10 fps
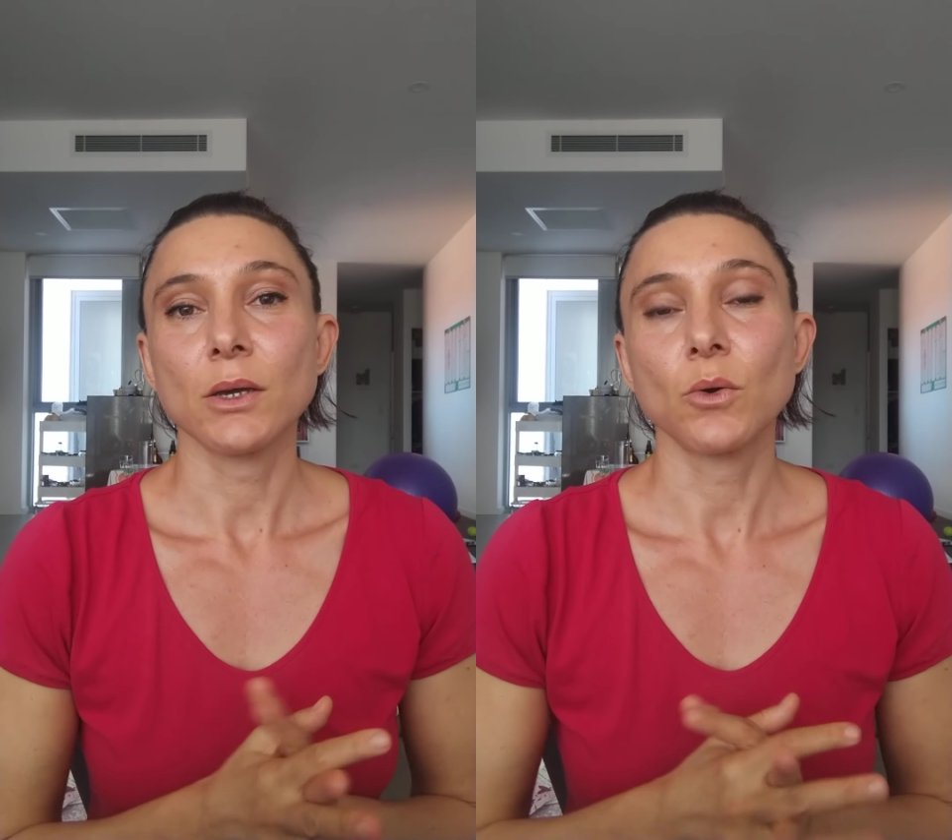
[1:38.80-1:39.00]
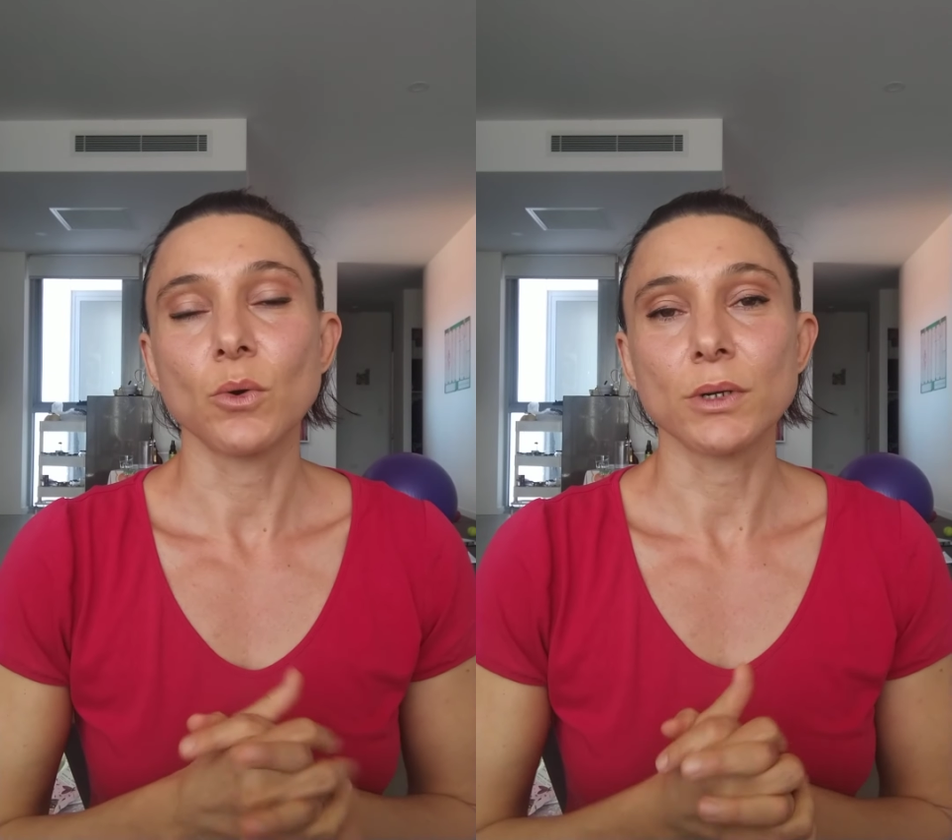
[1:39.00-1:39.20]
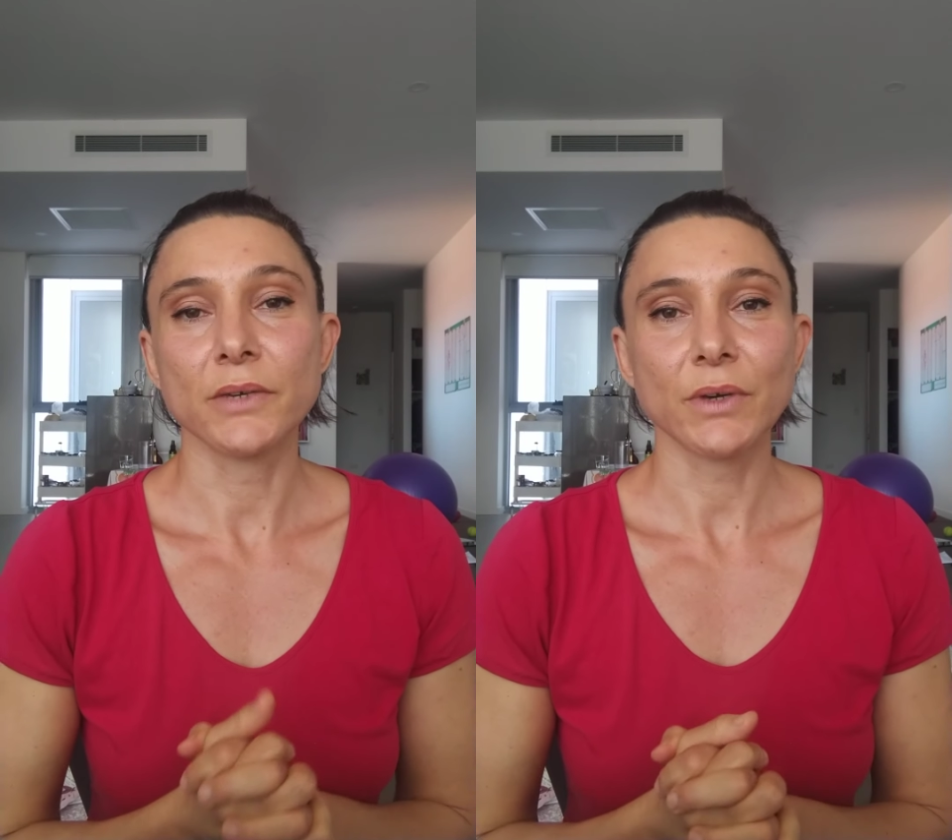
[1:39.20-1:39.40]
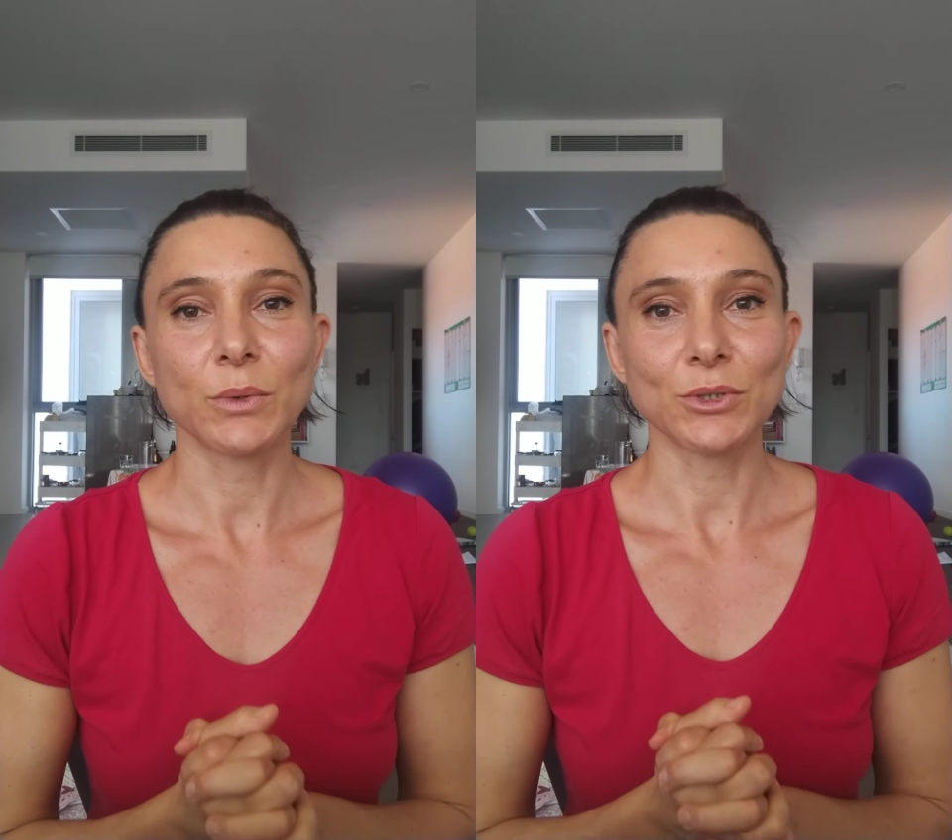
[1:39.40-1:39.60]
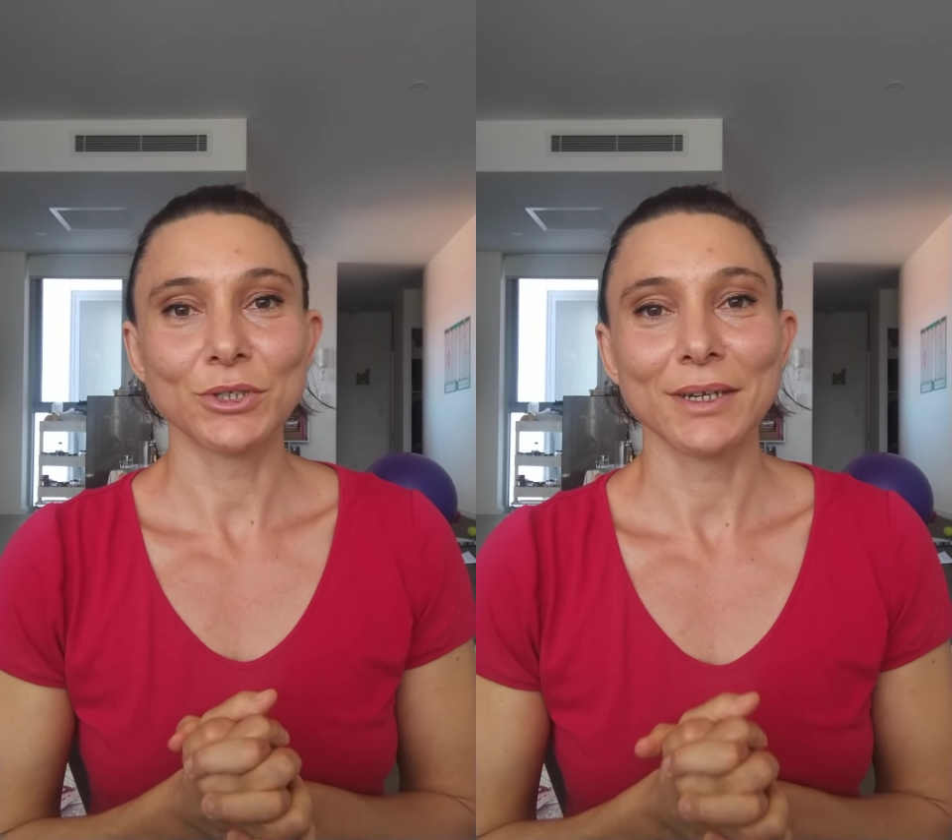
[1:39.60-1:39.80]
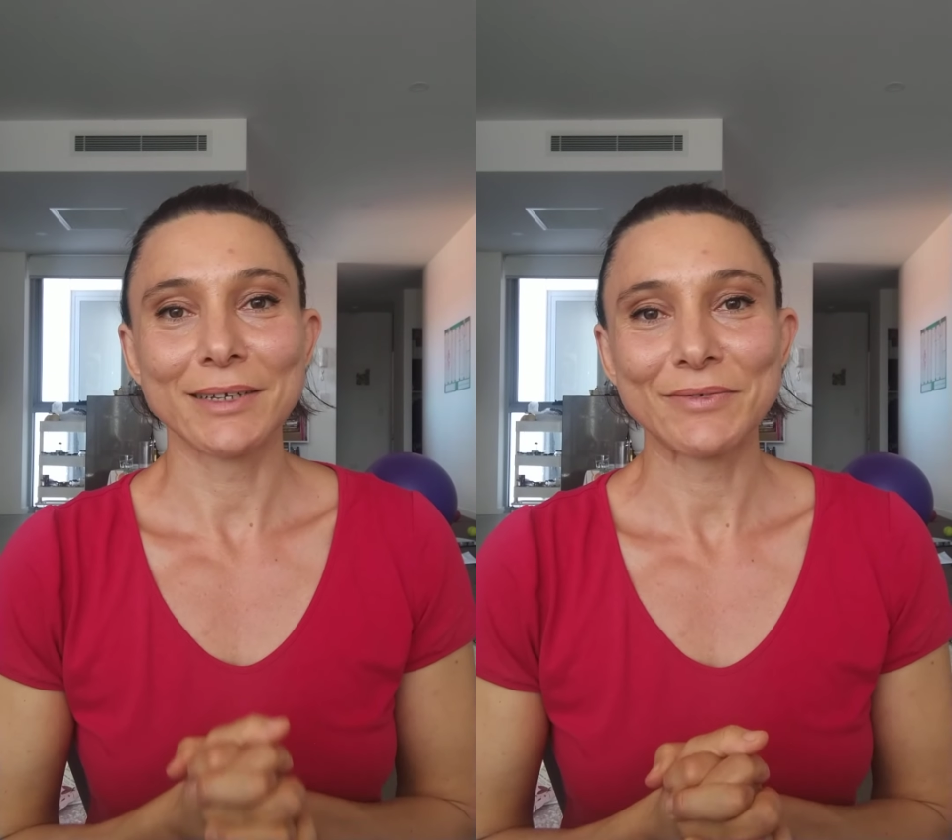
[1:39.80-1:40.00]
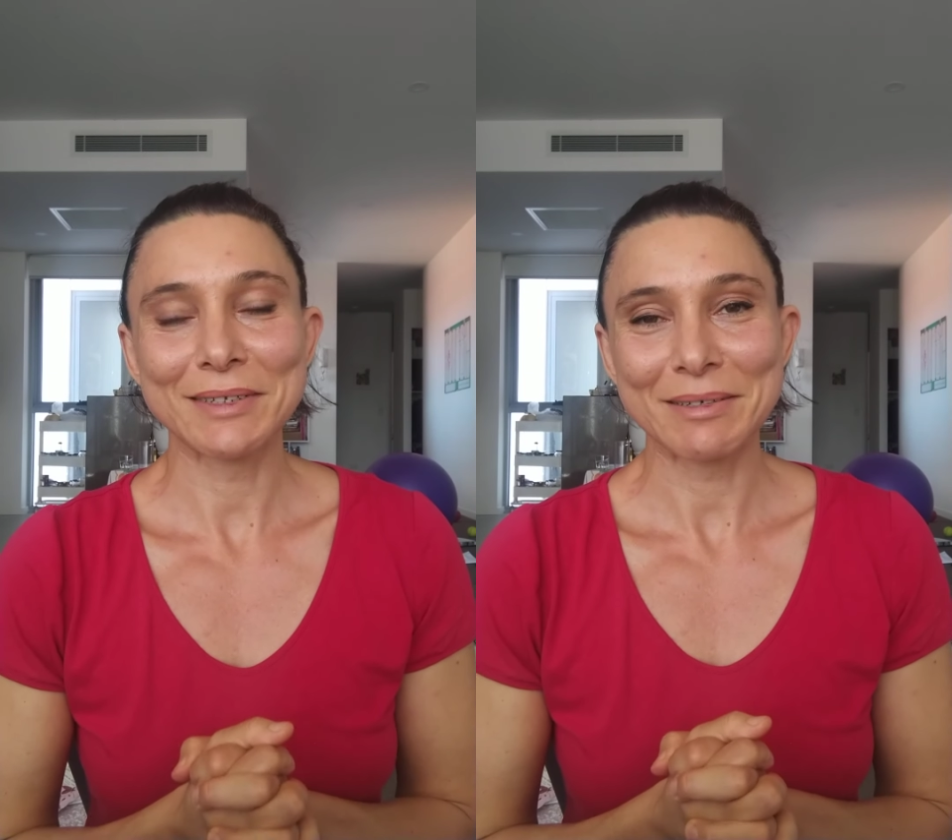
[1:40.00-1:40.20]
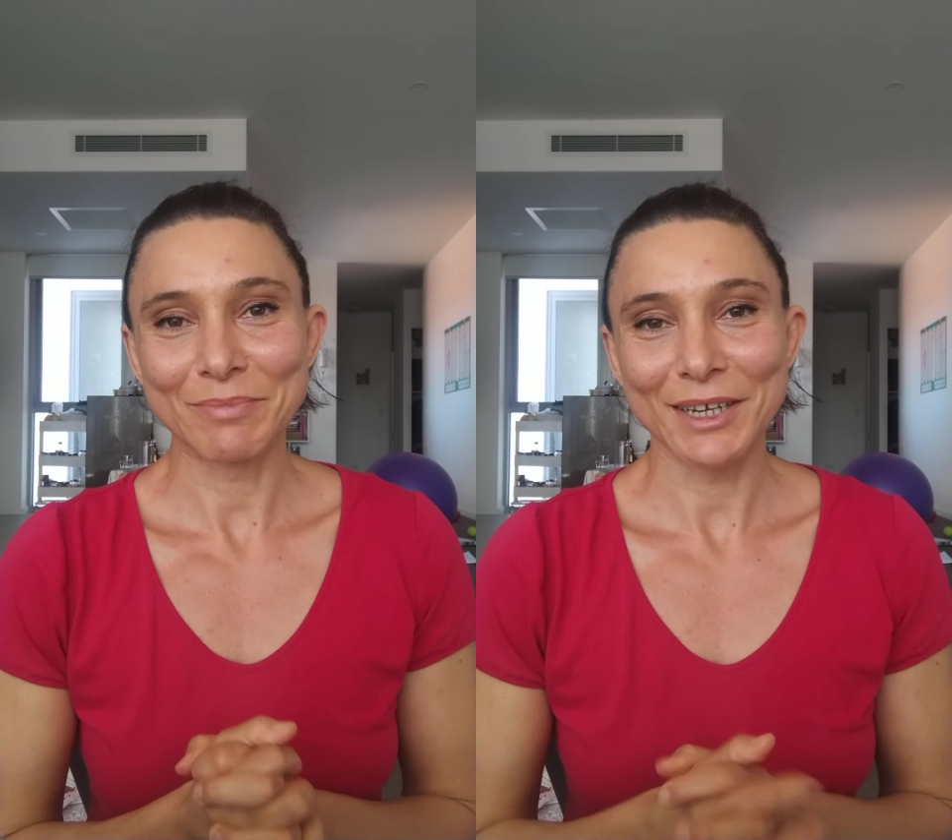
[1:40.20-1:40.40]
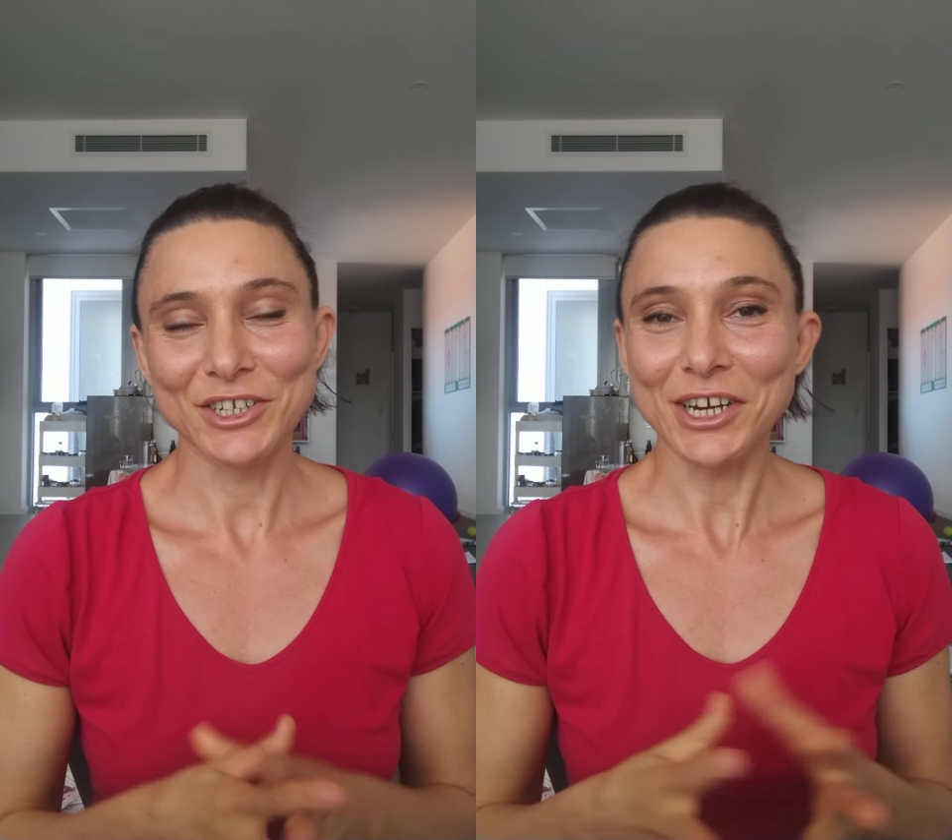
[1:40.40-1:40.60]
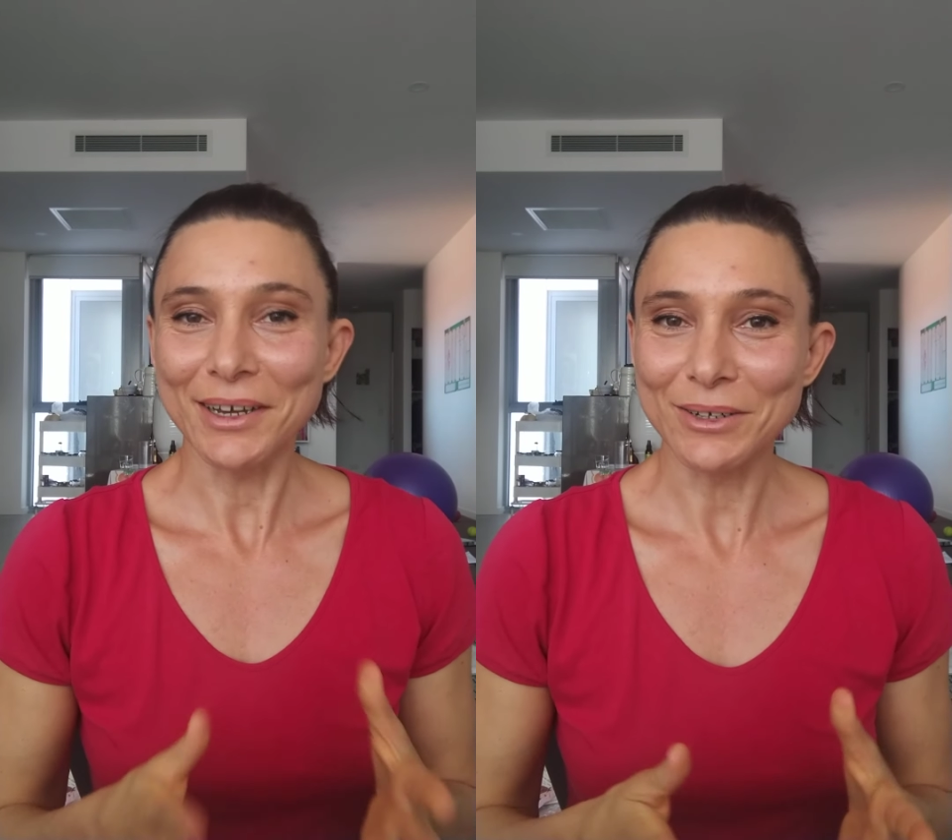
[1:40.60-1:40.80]
or if I want to lift my
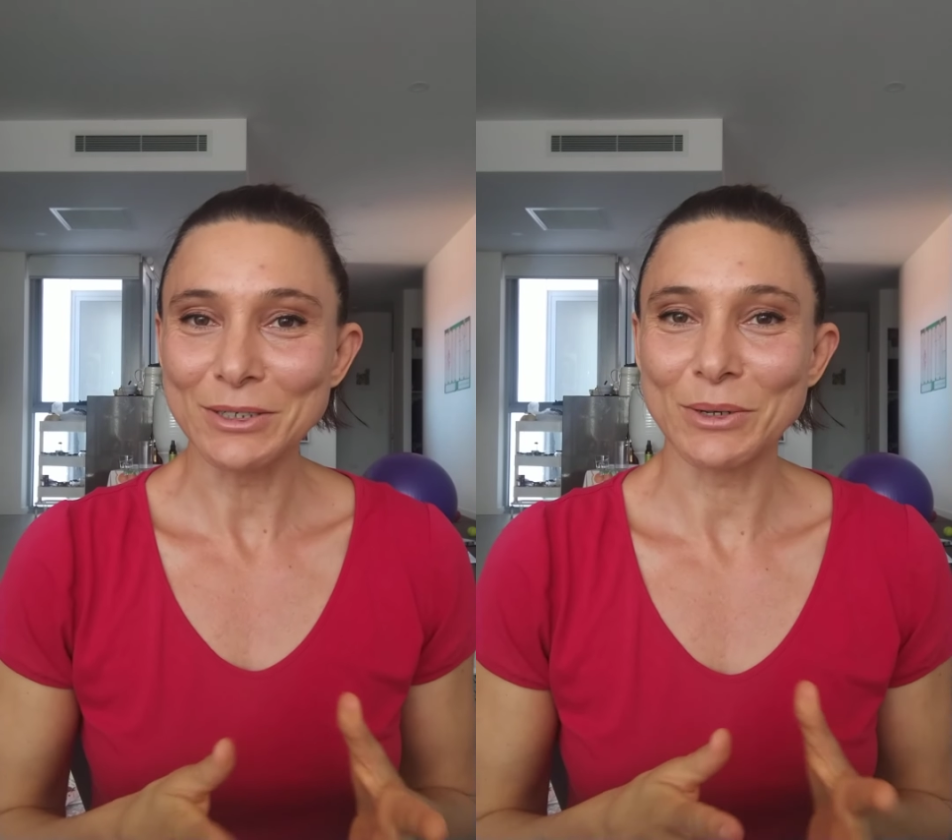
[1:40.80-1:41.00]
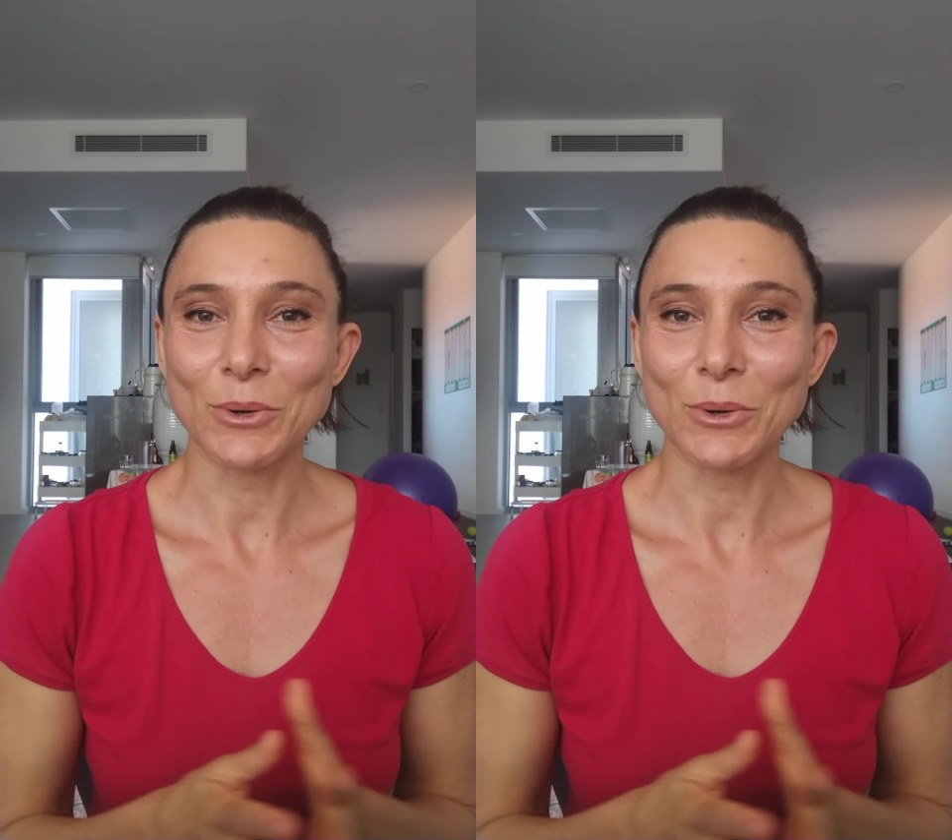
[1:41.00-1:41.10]
child,